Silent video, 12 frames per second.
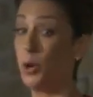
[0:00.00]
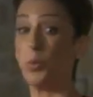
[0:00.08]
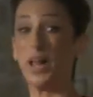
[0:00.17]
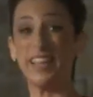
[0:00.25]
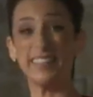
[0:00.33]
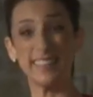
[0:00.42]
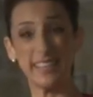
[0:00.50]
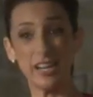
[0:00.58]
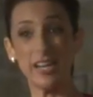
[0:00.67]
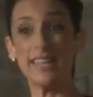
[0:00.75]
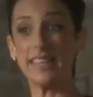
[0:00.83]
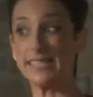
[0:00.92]
While in
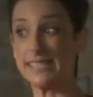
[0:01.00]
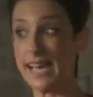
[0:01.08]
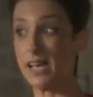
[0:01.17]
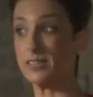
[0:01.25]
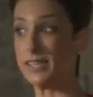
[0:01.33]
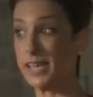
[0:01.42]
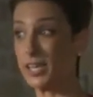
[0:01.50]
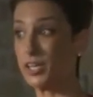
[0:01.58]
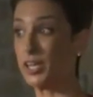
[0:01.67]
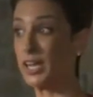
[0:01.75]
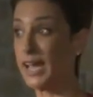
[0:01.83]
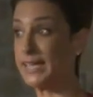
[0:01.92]
theory this sounds like a
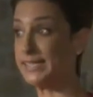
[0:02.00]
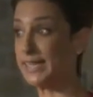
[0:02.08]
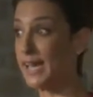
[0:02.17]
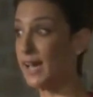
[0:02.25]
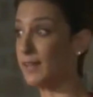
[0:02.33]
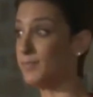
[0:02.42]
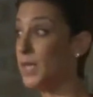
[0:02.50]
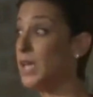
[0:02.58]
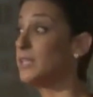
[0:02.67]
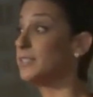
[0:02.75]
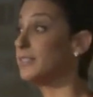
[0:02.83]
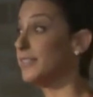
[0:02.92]
good idea,
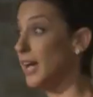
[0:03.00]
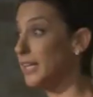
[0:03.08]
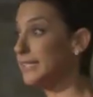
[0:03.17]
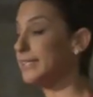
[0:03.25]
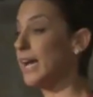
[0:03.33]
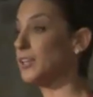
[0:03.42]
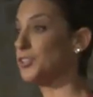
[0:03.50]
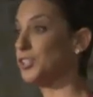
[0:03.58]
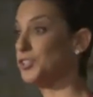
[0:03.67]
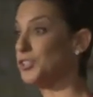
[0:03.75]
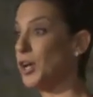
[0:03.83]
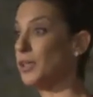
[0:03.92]
studies actually
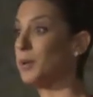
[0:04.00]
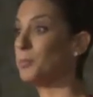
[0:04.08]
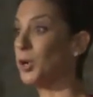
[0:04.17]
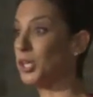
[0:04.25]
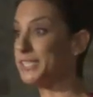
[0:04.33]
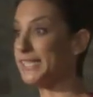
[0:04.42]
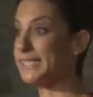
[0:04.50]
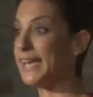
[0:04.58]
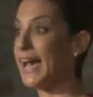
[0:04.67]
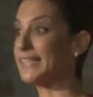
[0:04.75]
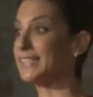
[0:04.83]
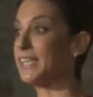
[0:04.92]
show that
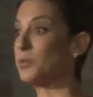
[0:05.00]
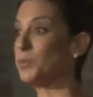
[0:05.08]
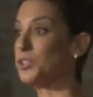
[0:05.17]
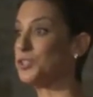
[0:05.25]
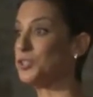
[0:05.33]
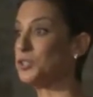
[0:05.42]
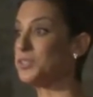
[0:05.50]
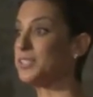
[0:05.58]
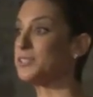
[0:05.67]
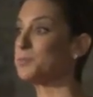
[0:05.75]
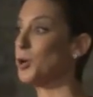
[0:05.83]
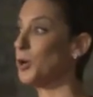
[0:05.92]
multitasking
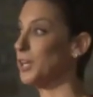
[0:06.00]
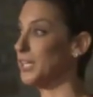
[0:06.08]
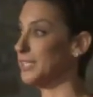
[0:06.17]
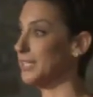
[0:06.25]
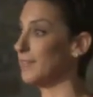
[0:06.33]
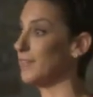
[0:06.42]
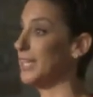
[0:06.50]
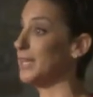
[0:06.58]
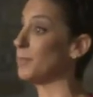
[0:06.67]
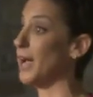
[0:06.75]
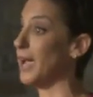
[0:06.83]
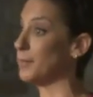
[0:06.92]
reduces productivity
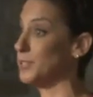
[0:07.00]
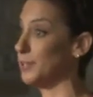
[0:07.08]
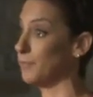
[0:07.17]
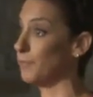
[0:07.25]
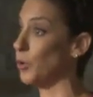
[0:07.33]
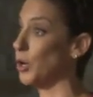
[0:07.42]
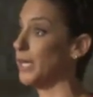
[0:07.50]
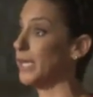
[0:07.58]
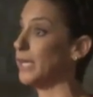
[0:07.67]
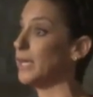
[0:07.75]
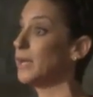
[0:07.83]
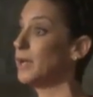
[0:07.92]
by up to 40%.